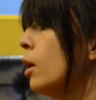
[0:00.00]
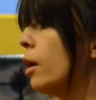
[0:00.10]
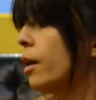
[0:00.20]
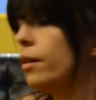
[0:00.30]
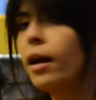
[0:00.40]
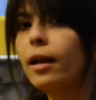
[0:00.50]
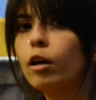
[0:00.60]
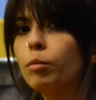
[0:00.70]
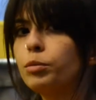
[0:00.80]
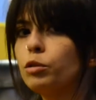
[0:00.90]
and that
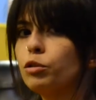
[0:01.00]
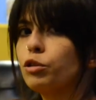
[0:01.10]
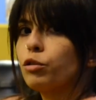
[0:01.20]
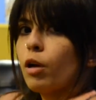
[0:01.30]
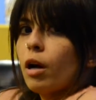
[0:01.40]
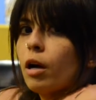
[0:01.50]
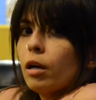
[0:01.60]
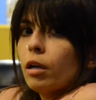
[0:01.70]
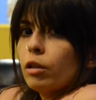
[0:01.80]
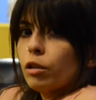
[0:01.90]
helps you
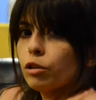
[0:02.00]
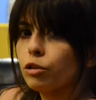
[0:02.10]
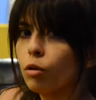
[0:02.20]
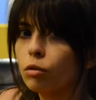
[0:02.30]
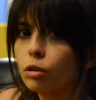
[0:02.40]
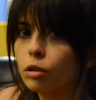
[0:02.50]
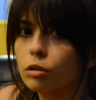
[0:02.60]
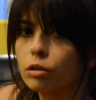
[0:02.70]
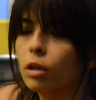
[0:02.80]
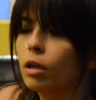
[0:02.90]
shrug your shoulders.
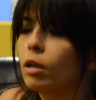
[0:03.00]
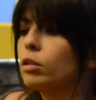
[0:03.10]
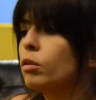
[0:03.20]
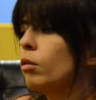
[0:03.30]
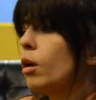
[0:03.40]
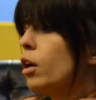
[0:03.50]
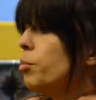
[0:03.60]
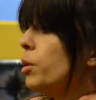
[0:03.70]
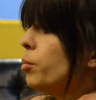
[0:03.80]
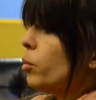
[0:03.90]
So a lot of
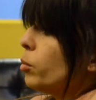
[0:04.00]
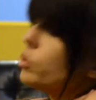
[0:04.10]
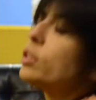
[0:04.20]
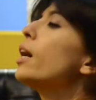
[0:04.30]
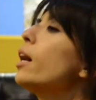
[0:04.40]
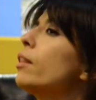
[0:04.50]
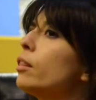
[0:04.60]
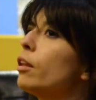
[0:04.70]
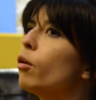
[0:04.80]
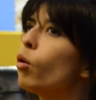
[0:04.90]
people will say that
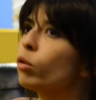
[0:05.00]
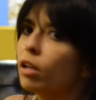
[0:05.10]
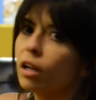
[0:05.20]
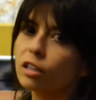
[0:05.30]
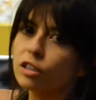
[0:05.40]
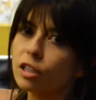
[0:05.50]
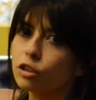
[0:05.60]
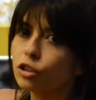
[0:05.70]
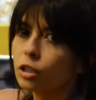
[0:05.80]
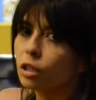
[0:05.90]
they hold a lot of
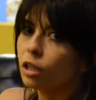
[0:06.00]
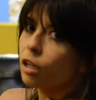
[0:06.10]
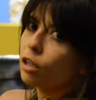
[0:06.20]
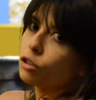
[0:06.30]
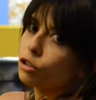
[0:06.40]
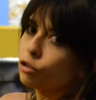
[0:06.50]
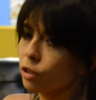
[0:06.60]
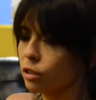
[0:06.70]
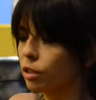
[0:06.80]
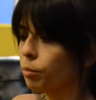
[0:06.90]
tension and a lot of
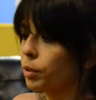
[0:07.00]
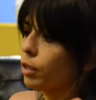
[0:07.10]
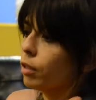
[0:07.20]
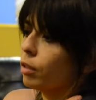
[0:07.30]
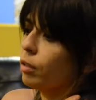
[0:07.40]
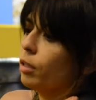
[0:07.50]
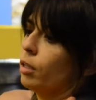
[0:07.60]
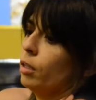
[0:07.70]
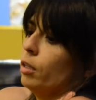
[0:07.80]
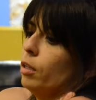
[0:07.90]
stress up here.
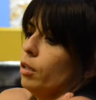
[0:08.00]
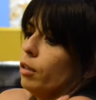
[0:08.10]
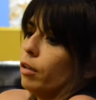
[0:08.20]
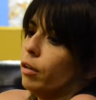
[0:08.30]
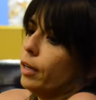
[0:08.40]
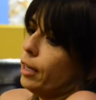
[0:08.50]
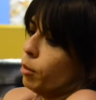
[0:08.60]
They're ear